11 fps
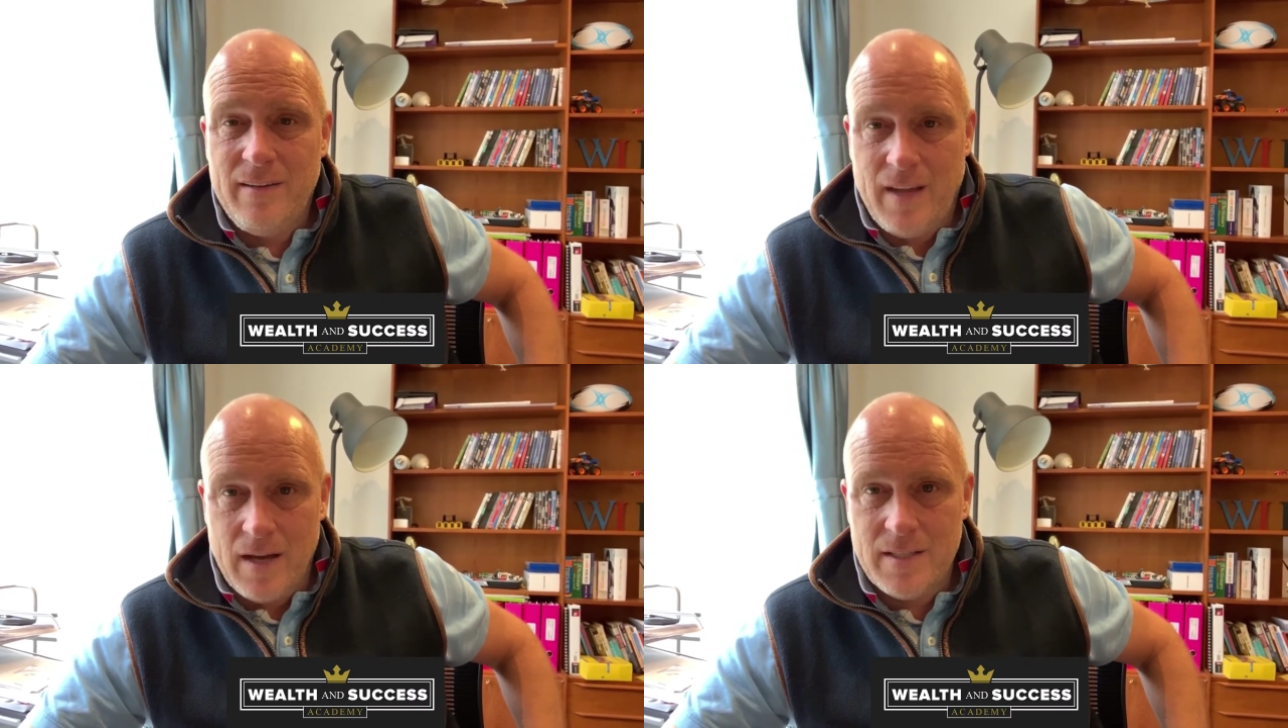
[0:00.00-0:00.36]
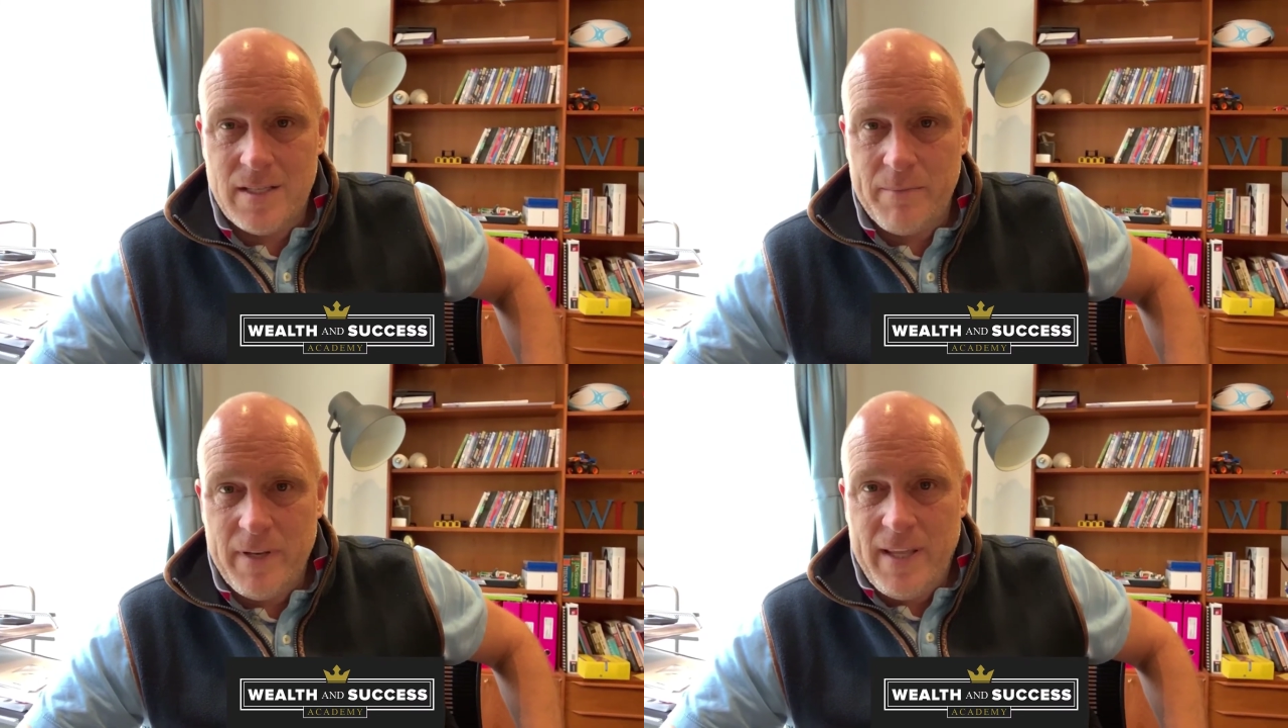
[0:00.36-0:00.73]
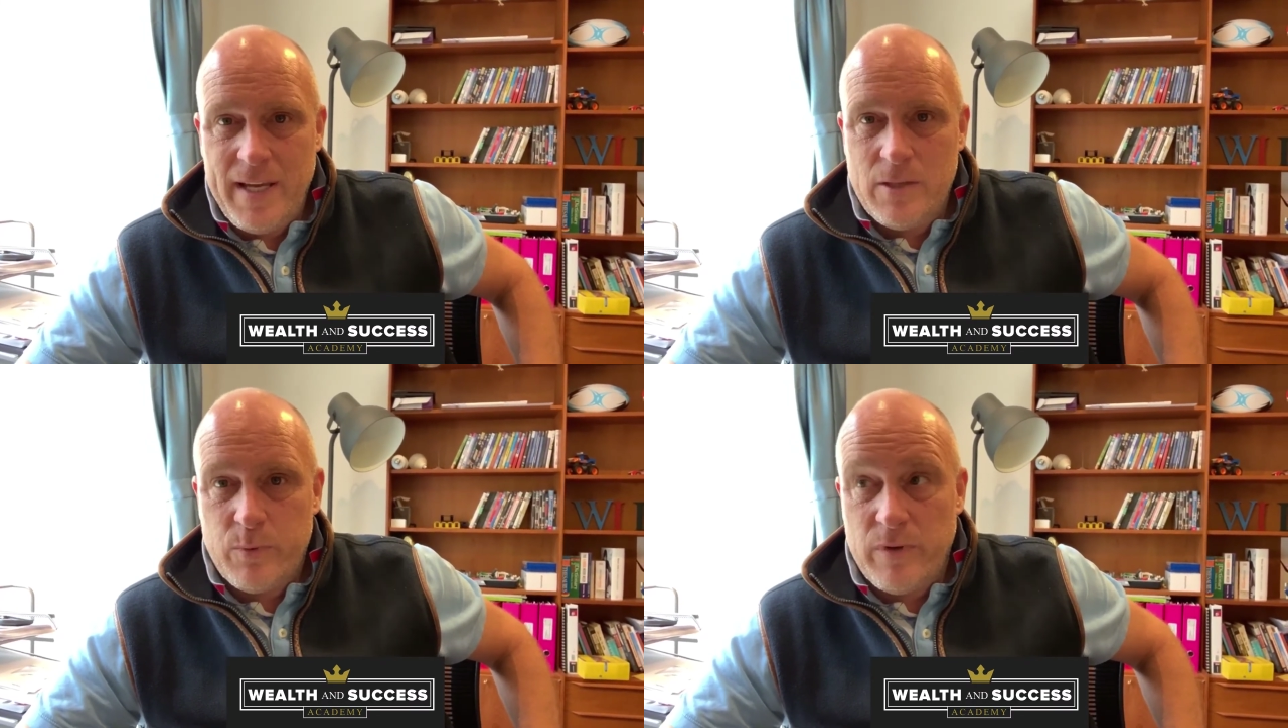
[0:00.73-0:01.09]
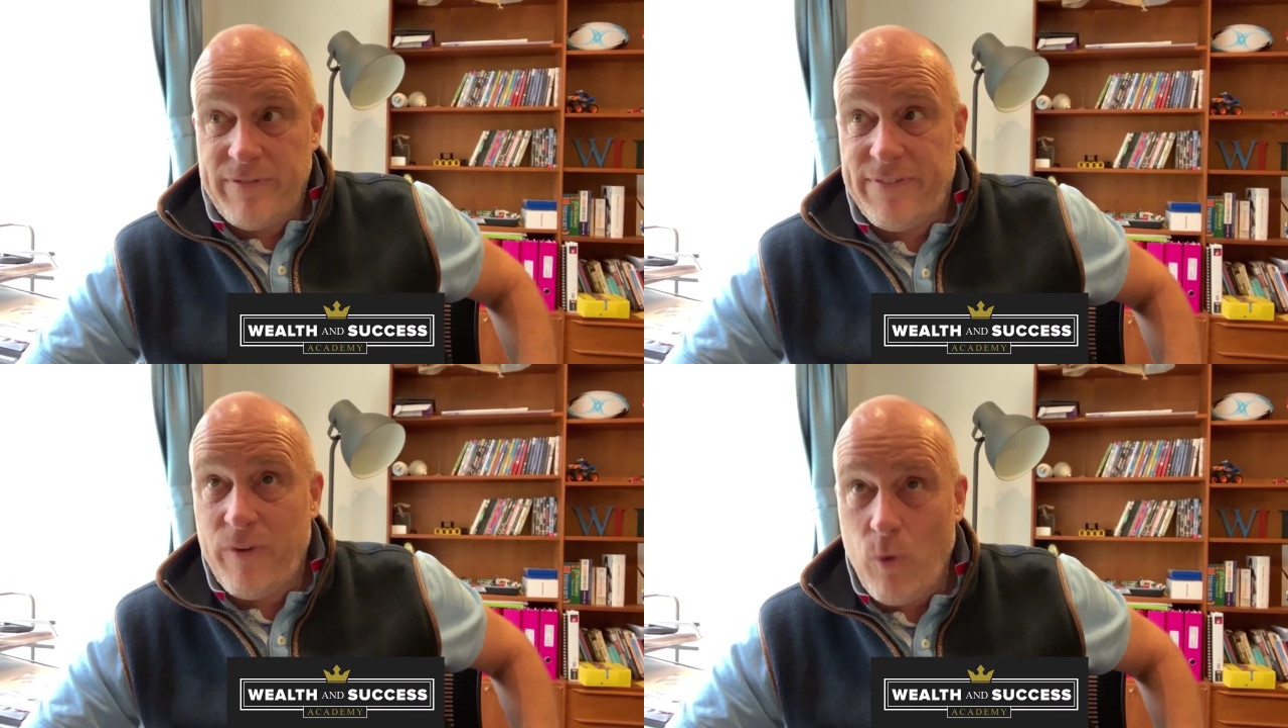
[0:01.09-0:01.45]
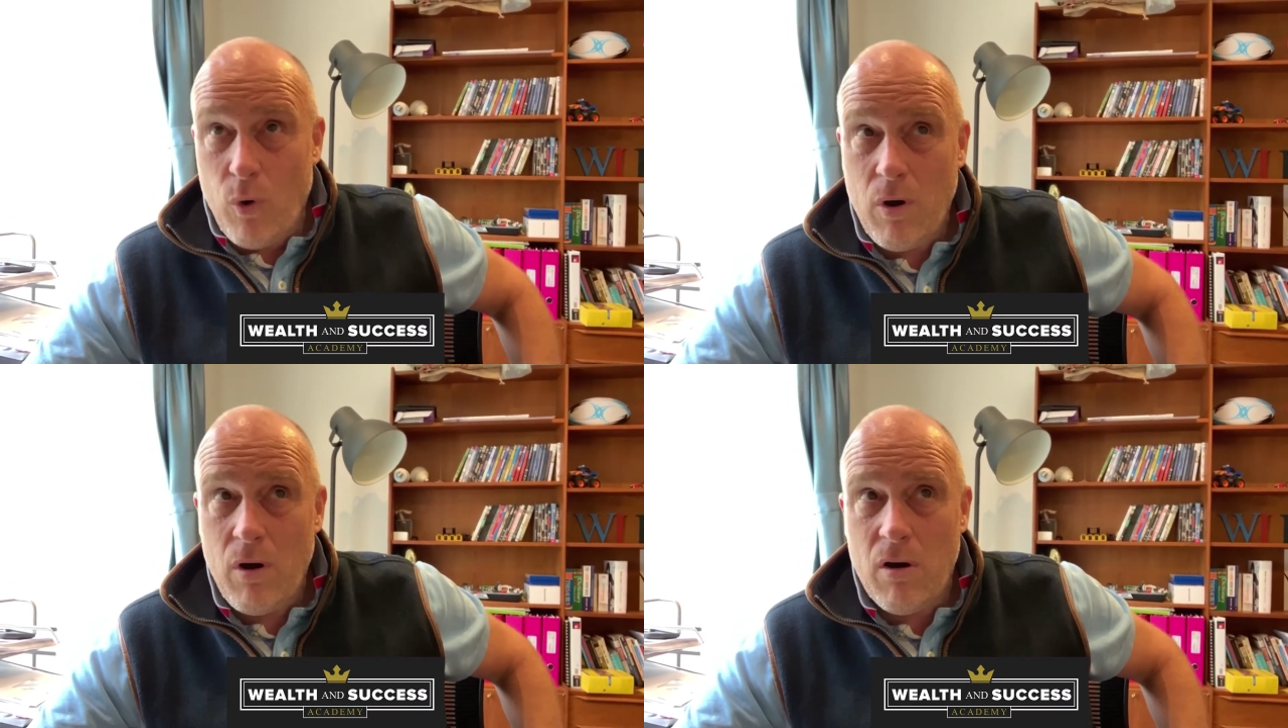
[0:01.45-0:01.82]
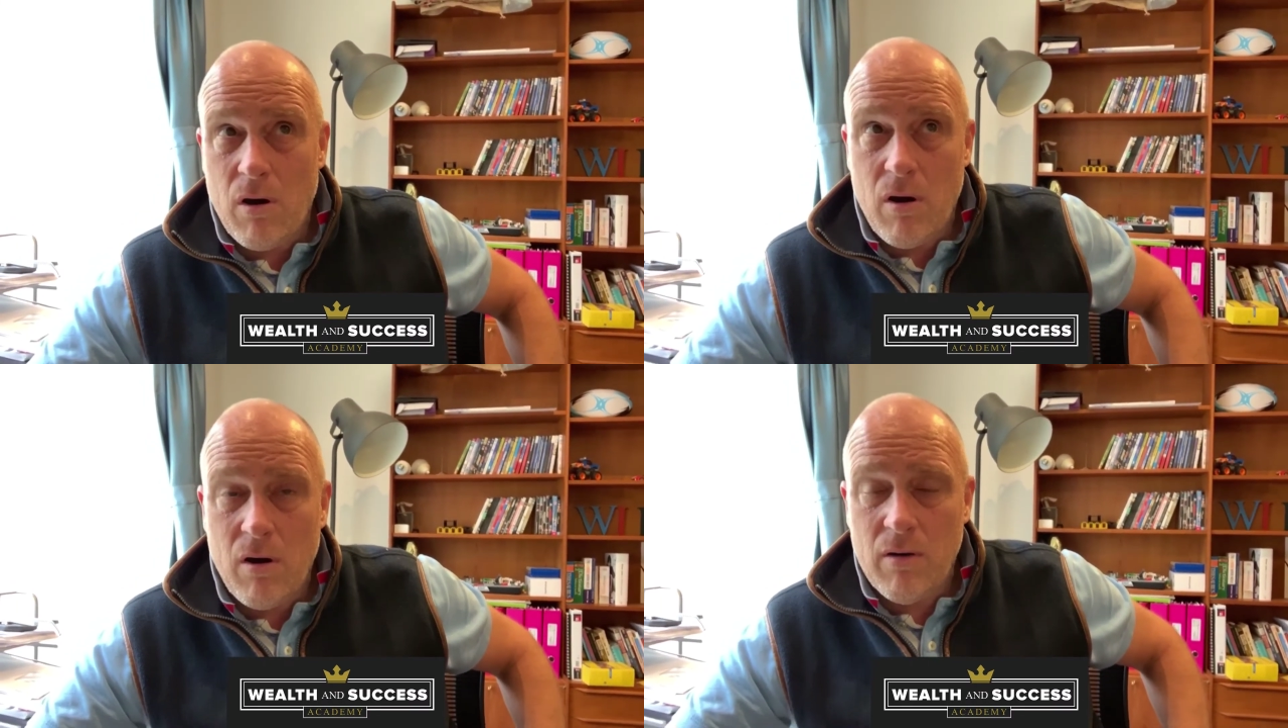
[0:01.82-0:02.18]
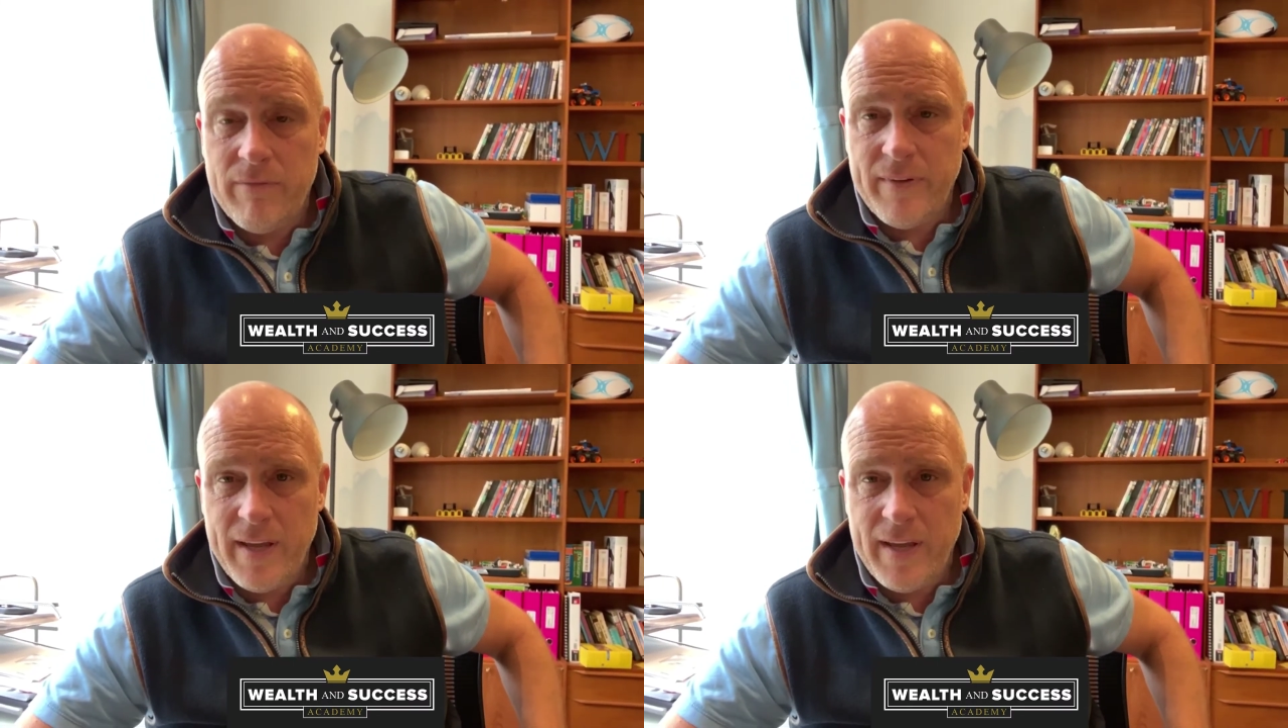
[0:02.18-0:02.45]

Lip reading: done some of these with 4 of